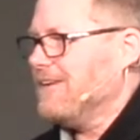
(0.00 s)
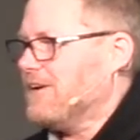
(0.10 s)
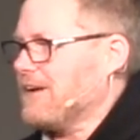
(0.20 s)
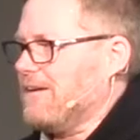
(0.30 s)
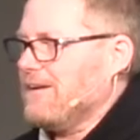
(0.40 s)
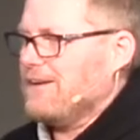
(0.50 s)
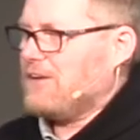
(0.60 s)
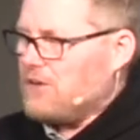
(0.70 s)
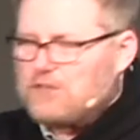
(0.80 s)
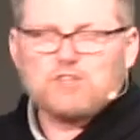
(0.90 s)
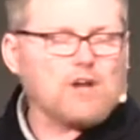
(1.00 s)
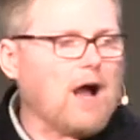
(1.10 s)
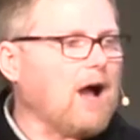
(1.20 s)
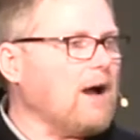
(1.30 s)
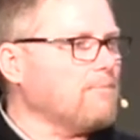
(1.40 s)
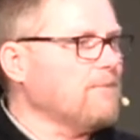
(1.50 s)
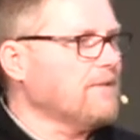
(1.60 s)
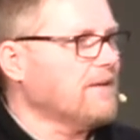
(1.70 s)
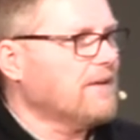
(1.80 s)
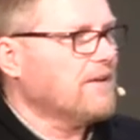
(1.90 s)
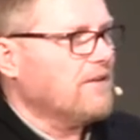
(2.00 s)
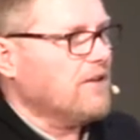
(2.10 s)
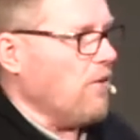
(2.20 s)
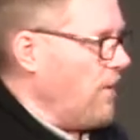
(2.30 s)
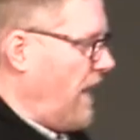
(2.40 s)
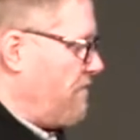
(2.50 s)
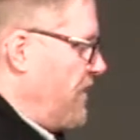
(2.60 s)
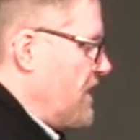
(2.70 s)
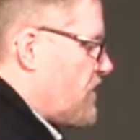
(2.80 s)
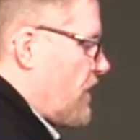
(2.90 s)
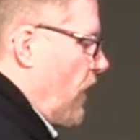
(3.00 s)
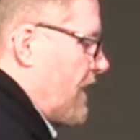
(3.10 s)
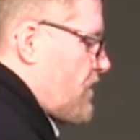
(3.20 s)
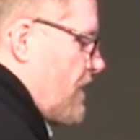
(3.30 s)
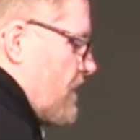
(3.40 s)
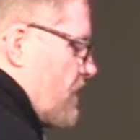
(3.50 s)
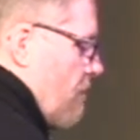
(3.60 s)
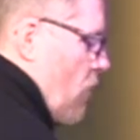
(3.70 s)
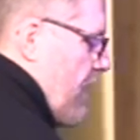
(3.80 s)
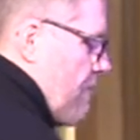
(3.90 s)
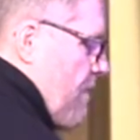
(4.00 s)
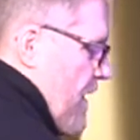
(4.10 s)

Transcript: Or, Good job, you know, when I finished lunch this morning,